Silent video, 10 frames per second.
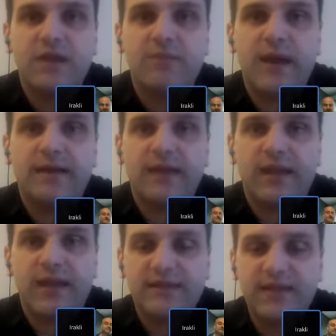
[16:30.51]
But
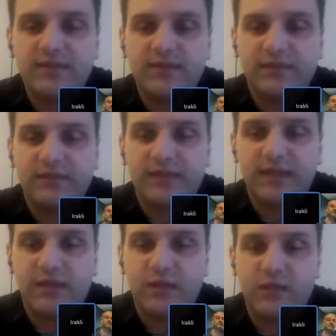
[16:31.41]
at the end of the
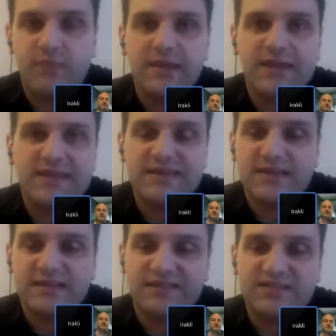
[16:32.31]
day, when I'm making
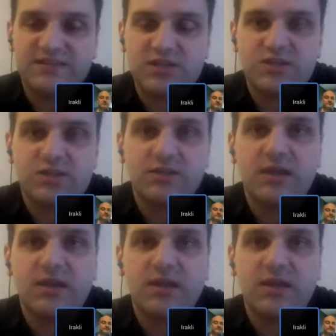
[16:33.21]
a decision,